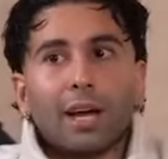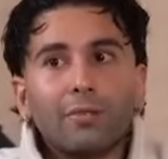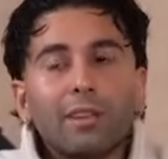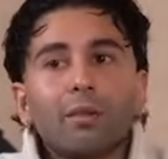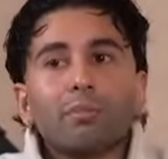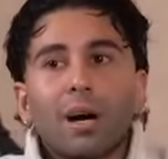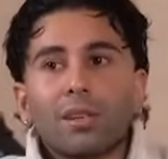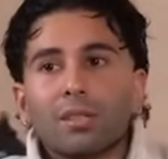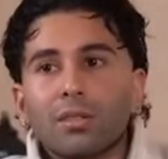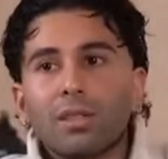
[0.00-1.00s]
I feel I've
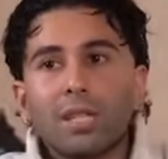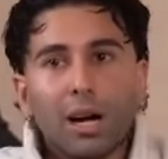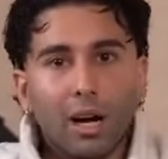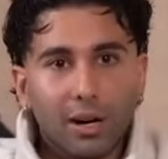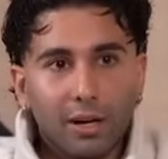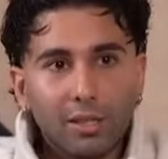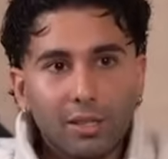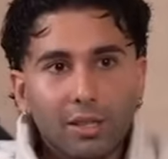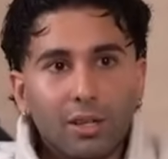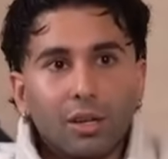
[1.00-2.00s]
mastered the
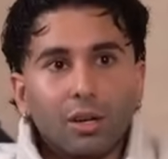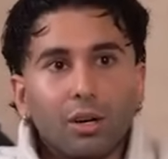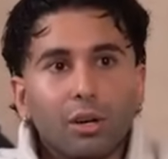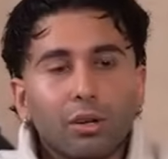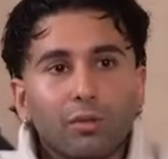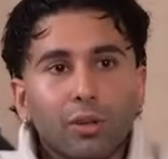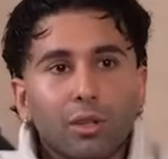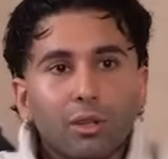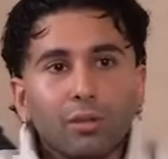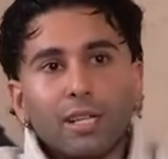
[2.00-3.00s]
art
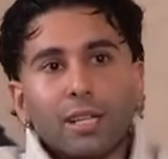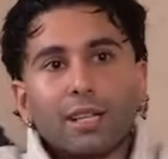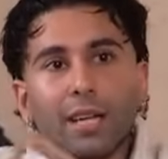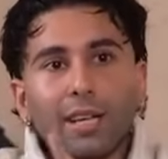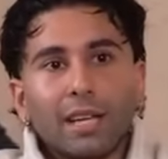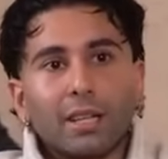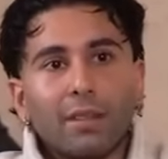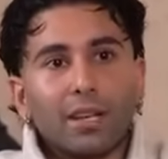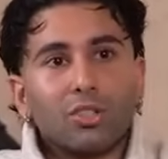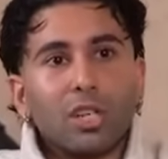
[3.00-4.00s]
of you know taking that
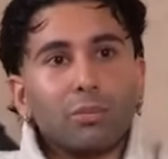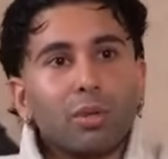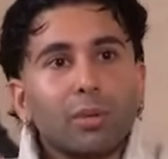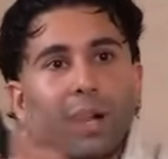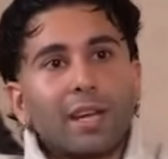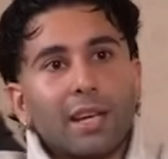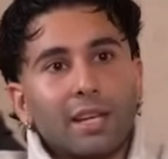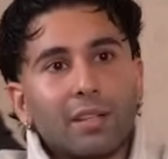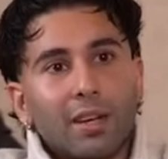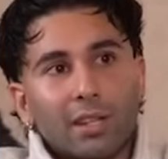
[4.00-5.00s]
negative energy and putting my
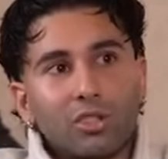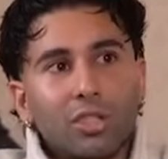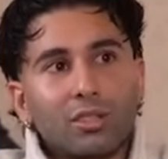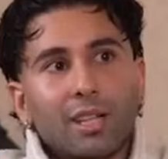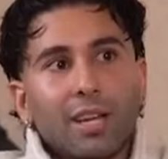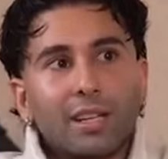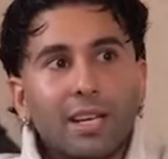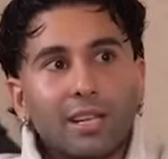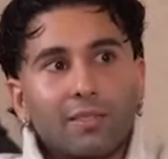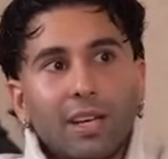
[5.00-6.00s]
negative energy into that
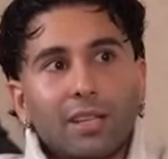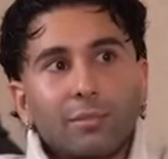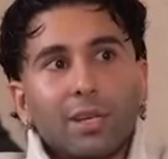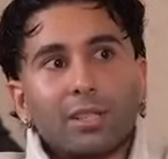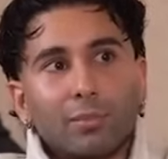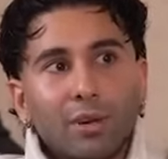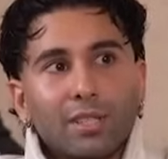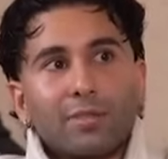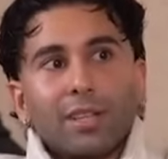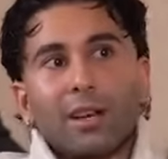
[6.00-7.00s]
and negative negative makes a
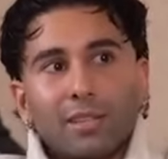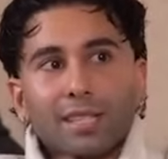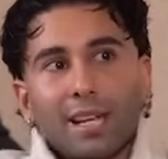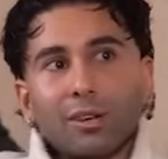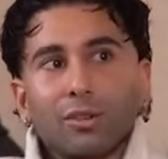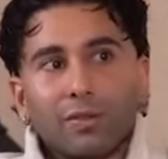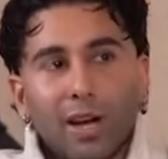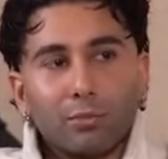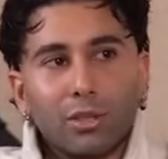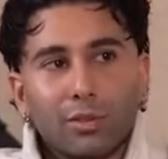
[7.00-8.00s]
positive and now there's like a good
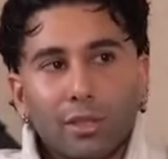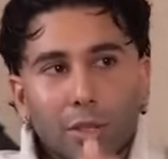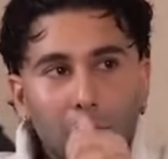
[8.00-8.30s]
vibe between